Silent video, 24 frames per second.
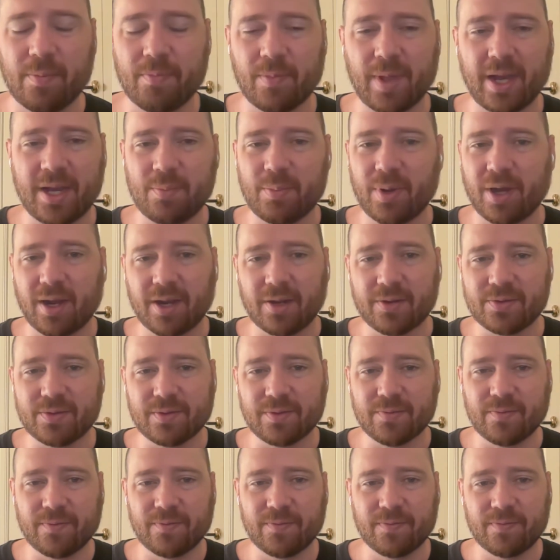many parts
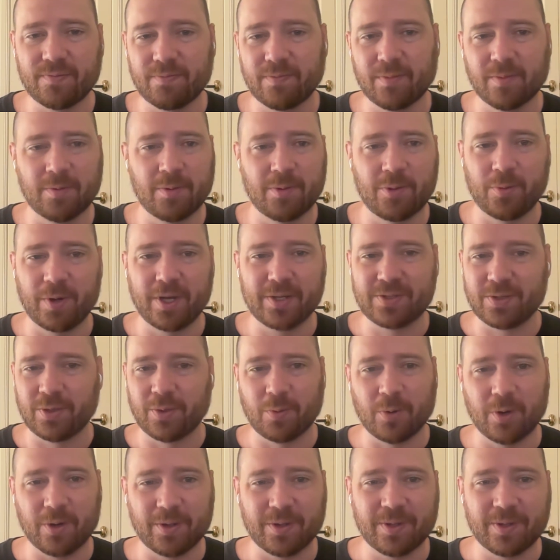of the rest of the world.